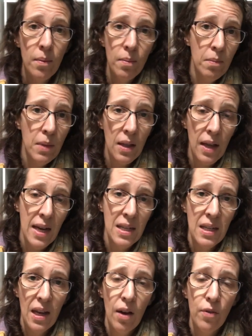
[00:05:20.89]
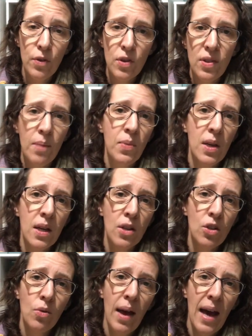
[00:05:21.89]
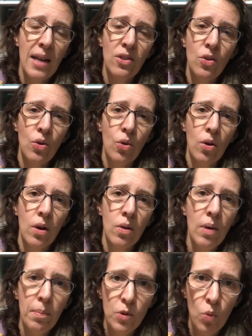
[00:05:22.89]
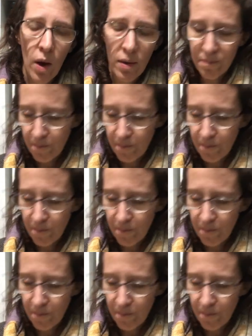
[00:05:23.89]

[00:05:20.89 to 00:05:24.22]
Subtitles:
meal idea for something to add to your repertoire